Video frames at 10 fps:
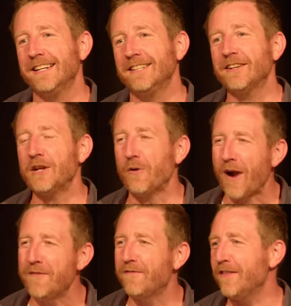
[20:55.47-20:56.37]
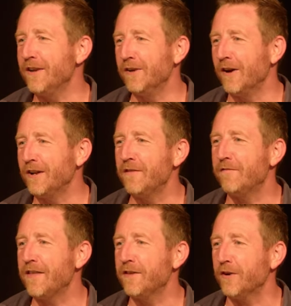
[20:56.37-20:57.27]
You don't need great faith in God. You need
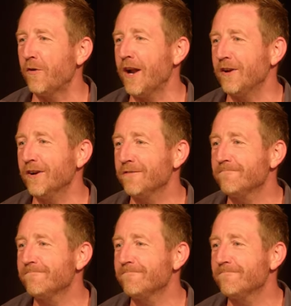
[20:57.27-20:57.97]
faith in a great God